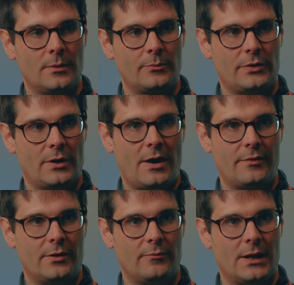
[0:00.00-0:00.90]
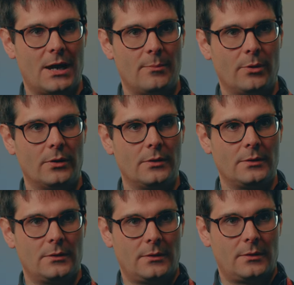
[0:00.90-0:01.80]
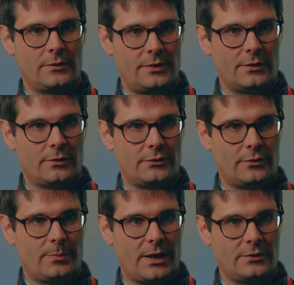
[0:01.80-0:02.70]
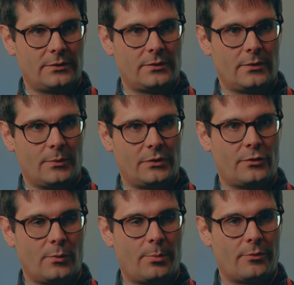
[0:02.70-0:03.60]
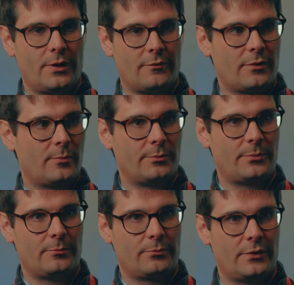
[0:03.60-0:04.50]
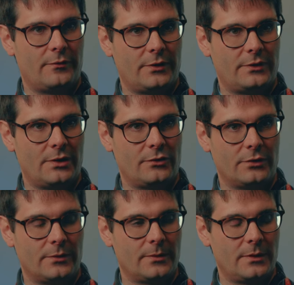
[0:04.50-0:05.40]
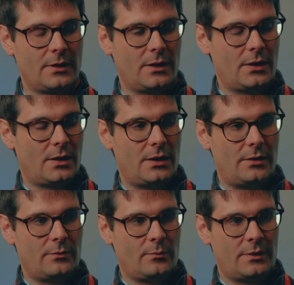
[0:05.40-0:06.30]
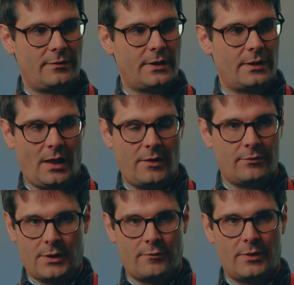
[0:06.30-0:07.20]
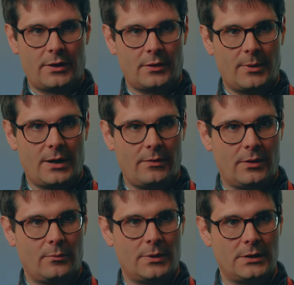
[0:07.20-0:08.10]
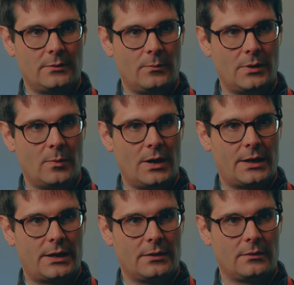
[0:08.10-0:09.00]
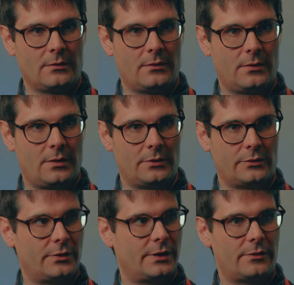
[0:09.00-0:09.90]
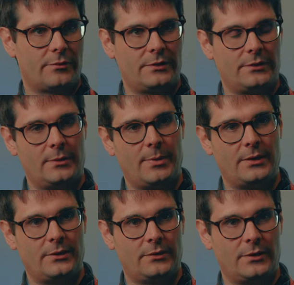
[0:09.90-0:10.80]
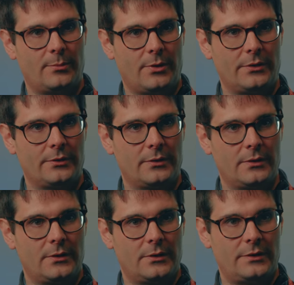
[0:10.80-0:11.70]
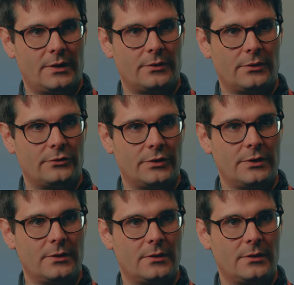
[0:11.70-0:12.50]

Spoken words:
So having a reliable technology base on which to operate from has been proven essential. And we're finding that every curriculum area that we work in has got an increasing dependency upon technology.